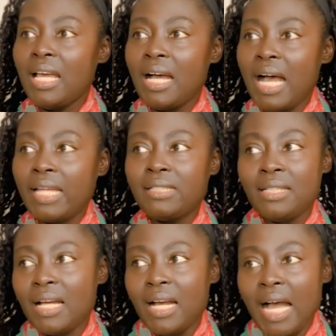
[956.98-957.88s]
I
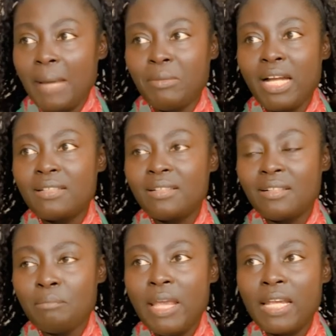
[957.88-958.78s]
I'm not
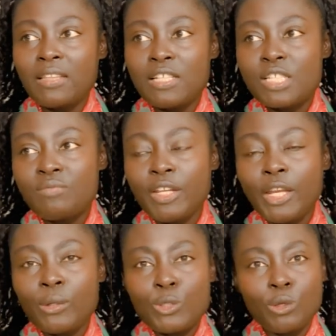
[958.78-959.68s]
making this video
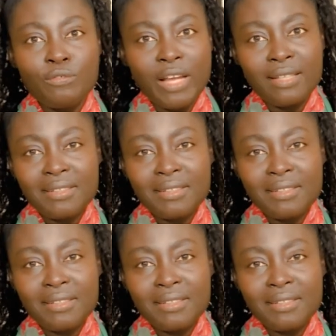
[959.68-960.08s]
to offend